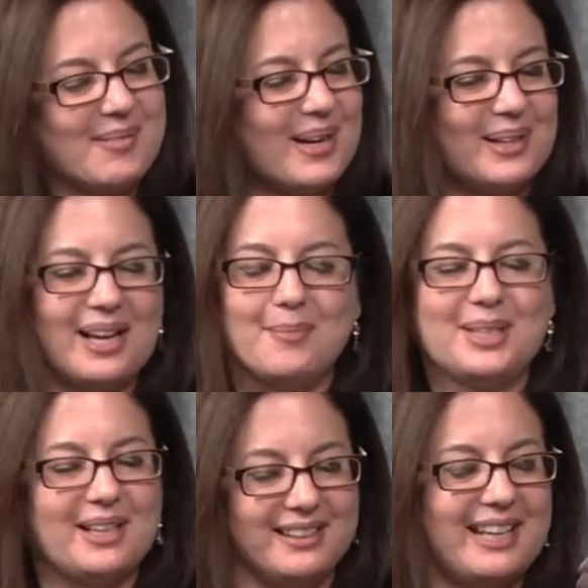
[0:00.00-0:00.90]
well, I
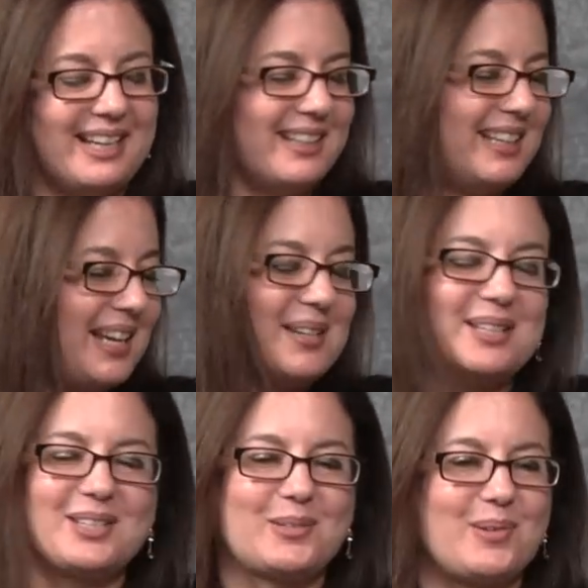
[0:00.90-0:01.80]
mean, uh, that again,
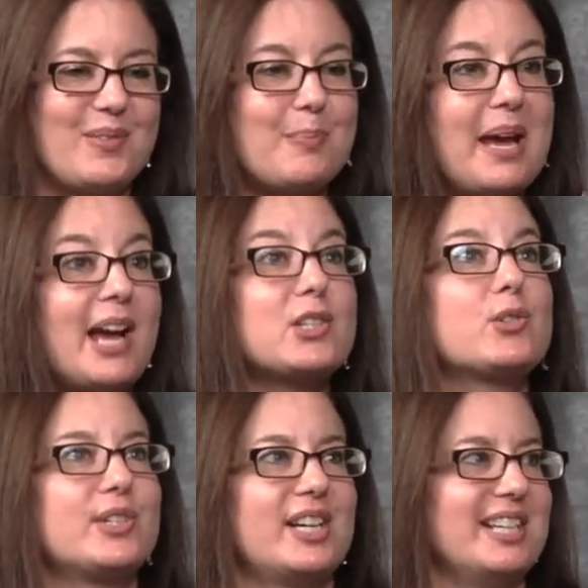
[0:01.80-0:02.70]
it's sort of the
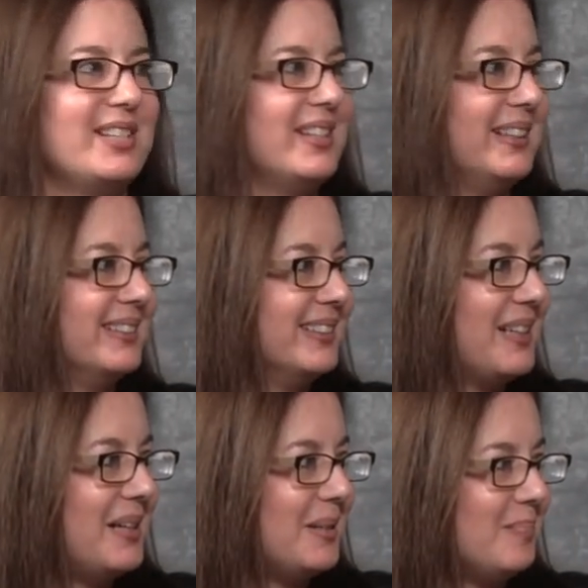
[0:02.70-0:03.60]
patronizing
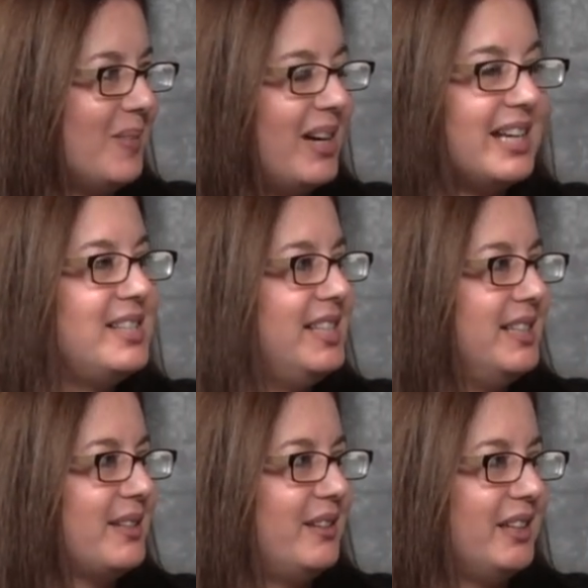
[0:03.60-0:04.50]
um,
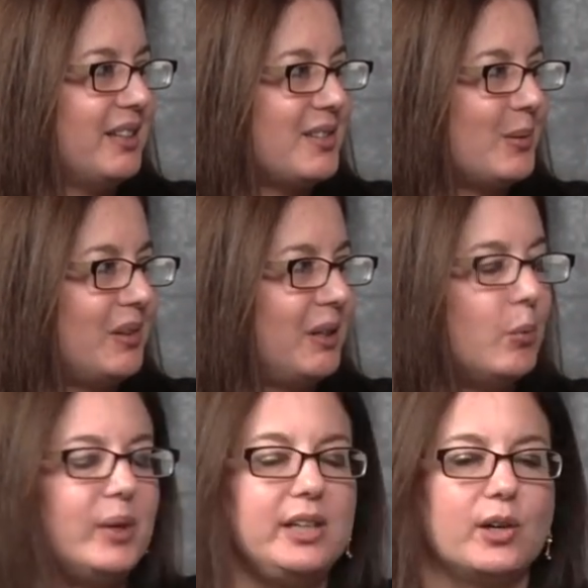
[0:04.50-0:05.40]
idea that
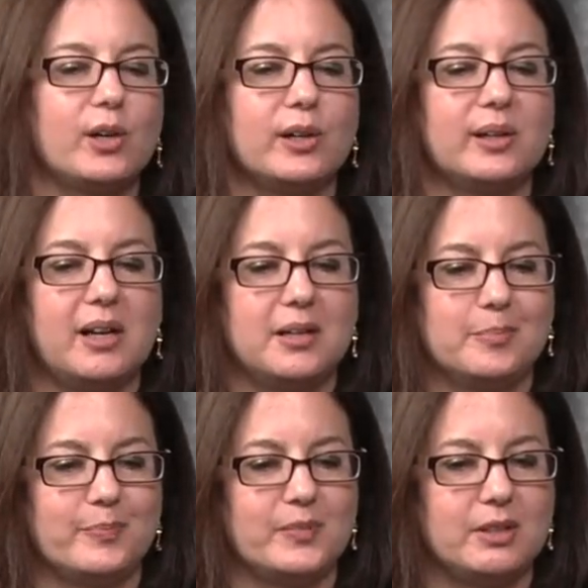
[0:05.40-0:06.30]
that we are
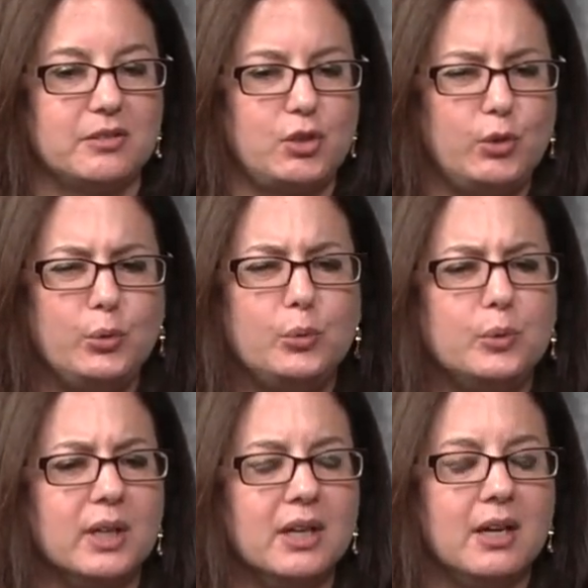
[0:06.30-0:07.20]
um,
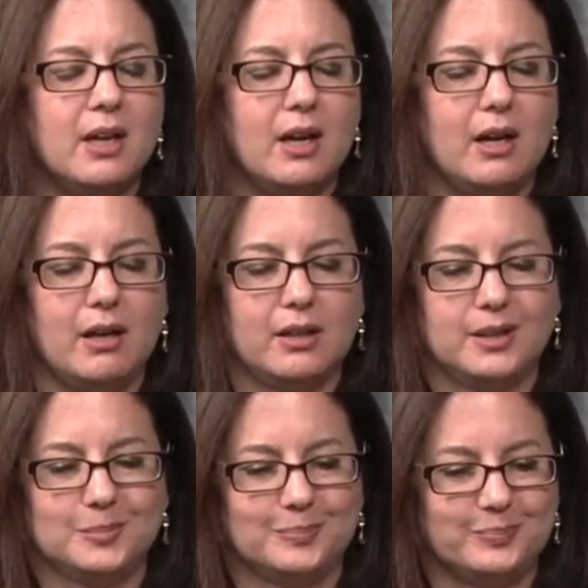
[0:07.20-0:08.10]
too,
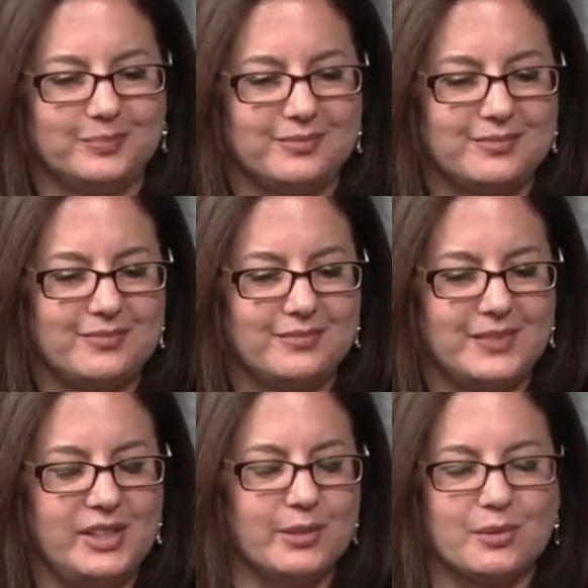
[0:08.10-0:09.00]
um,
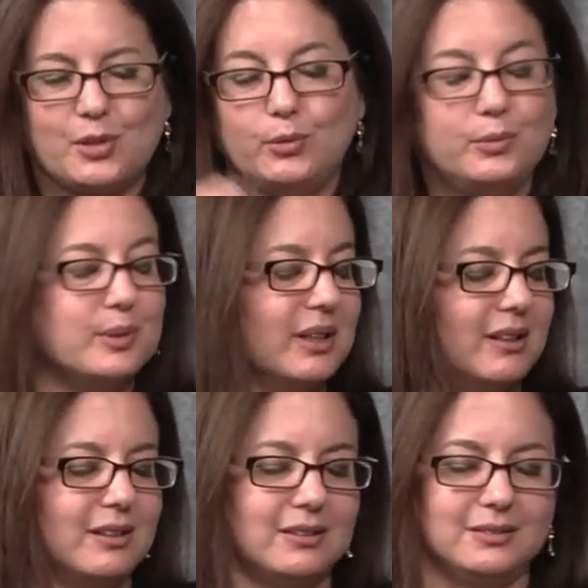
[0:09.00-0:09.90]
you know, too.
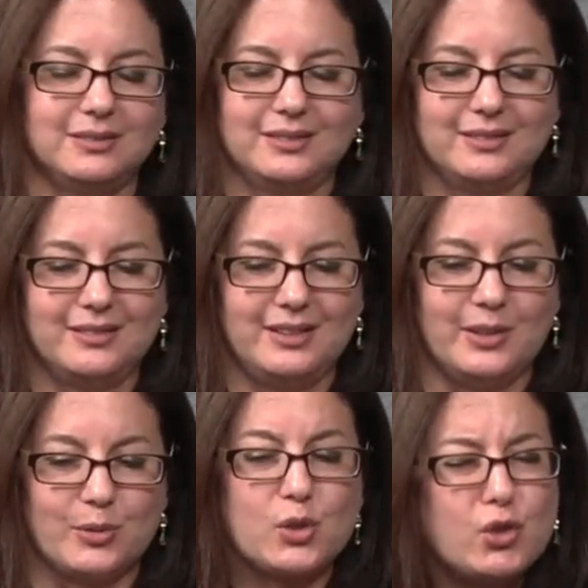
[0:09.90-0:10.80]
Uh,
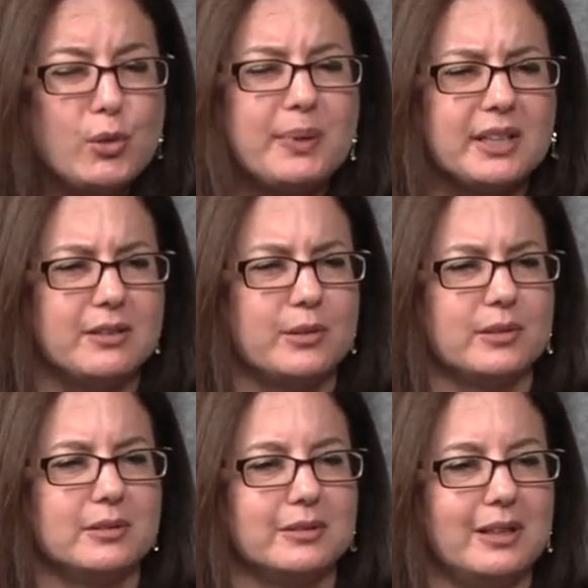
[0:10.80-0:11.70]
you know, stupid
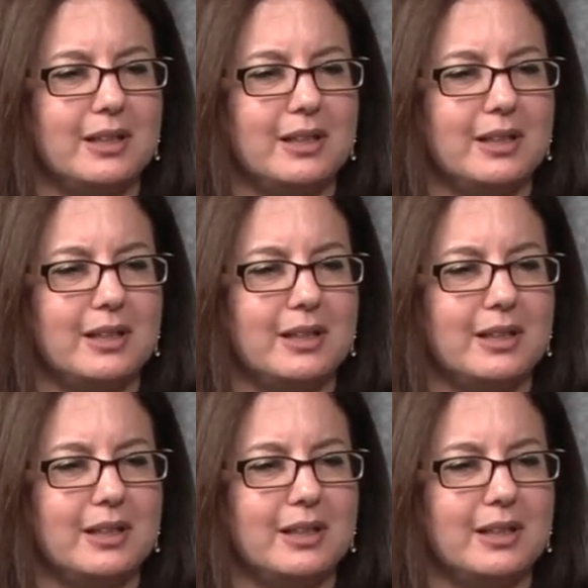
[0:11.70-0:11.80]
or